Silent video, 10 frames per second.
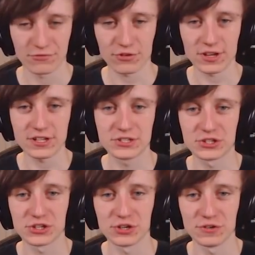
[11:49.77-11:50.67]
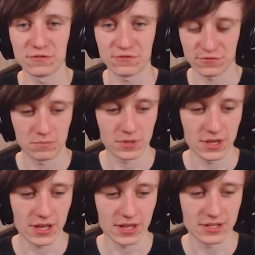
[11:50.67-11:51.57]
Free stuff
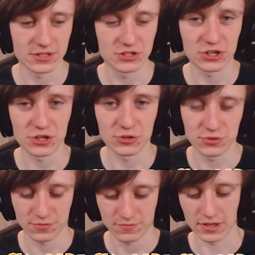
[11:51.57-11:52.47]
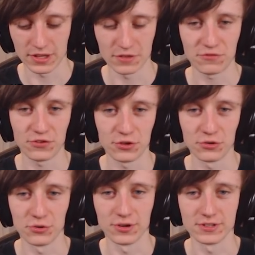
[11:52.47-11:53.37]
behind you if
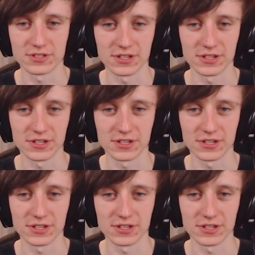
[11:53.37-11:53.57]
you want